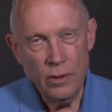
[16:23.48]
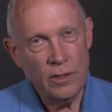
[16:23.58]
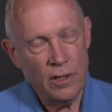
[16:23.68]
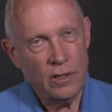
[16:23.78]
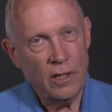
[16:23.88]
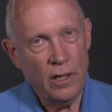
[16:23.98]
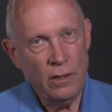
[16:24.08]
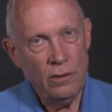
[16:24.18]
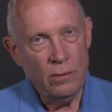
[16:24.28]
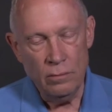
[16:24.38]
What does
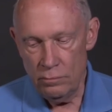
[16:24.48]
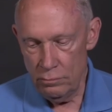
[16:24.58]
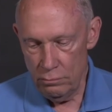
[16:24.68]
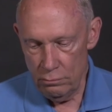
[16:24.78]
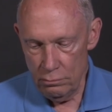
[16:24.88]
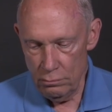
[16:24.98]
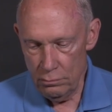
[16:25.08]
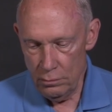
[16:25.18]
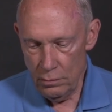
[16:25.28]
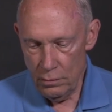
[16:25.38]
Hezekiah do?
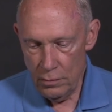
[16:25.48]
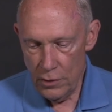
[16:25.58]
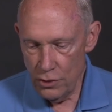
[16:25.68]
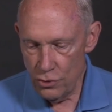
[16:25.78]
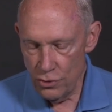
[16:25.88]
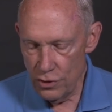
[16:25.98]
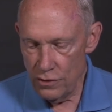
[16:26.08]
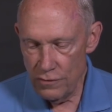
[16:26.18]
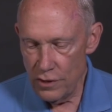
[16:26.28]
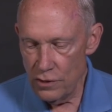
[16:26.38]
He turns
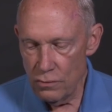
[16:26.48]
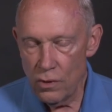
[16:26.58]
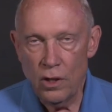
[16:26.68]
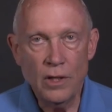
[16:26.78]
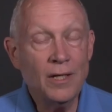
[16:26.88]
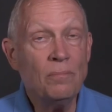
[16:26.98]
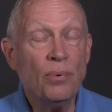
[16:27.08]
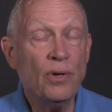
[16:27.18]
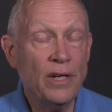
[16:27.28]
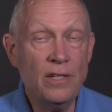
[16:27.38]
his face to the wall and
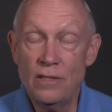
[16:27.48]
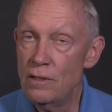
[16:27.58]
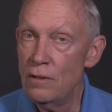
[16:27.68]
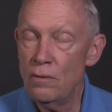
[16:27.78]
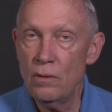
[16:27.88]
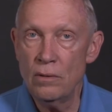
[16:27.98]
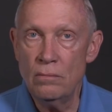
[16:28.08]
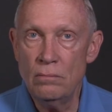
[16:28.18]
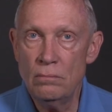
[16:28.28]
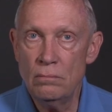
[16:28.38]
prays to the Lord,
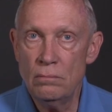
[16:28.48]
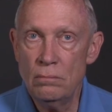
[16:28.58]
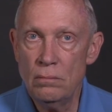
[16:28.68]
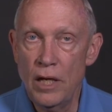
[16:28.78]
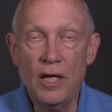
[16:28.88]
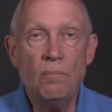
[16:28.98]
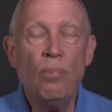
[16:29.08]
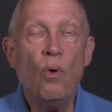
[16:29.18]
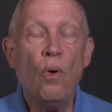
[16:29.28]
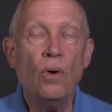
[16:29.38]
and he
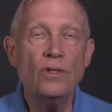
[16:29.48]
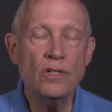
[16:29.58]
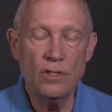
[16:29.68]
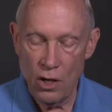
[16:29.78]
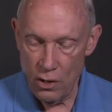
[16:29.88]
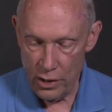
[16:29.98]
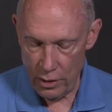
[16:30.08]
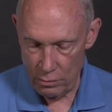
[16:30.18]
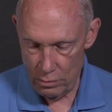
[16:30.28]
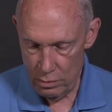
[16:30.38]
pours his heart
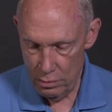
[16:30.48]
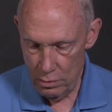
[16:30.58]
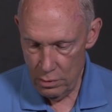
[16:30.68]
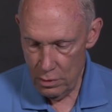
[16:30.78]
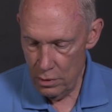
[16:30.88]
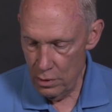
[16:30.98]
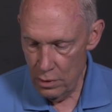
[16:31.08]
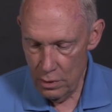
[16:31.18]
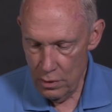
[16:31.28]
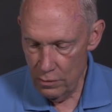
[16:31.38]
out.
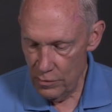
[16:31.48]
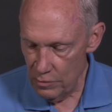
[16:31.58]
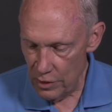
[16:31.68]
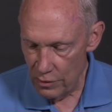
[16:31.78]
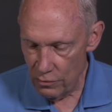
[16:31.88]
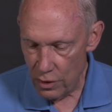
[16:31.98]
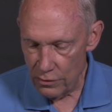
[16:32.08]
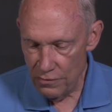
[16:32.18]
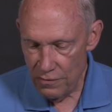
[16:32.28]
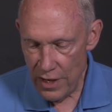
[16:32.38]
Remember how I've
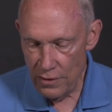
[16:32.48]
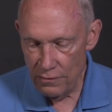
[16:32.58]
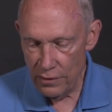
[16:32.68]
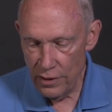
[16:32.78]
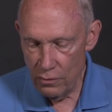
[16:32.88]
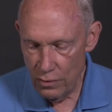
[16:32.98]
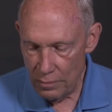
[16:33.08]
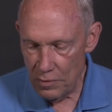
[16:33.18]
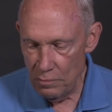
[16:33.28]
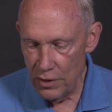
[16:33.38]
walked faithfully,
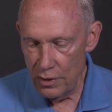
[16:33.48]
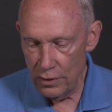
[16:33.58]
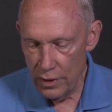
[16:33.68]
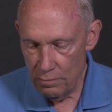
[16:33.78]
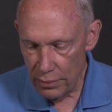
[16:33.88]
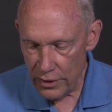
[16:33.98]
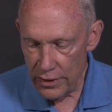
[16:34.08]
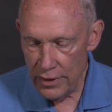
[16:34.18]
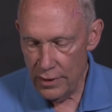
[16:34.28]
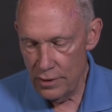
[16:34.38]
wept bitterly,
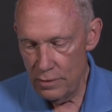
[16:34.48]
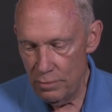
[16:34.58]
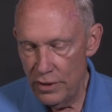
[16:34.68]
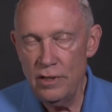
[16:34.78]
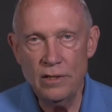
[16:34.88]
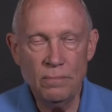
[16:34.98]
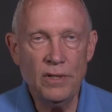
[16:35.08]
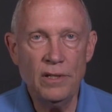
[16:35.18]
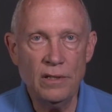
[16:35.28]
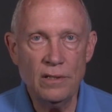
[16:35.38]
please, please,
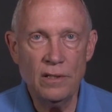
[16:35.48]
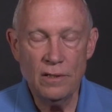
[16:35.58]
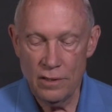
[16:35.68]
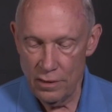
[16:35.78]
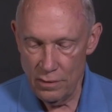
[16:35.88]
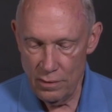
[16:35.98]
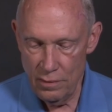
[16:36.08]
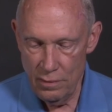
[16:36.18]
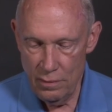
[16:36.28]
please, he says.